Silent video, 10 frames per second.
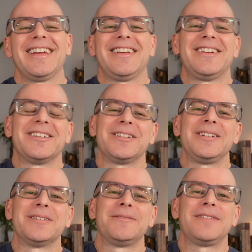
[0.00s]

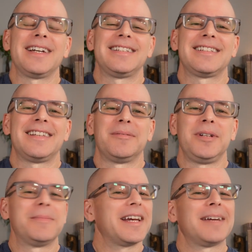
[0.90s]
your fights. There you
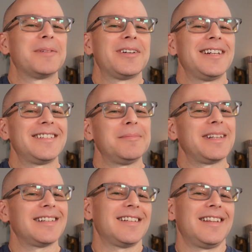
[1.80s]
might come across something
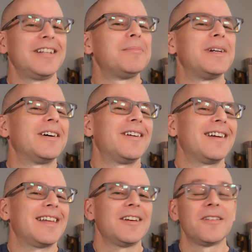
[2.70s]
that's a little bit harder to
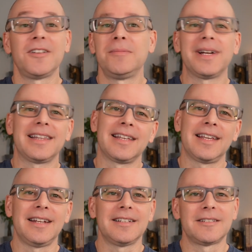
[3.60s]
kill than you might think
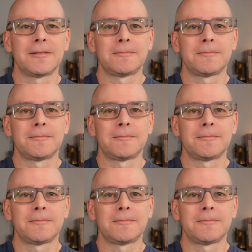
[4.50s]
it is.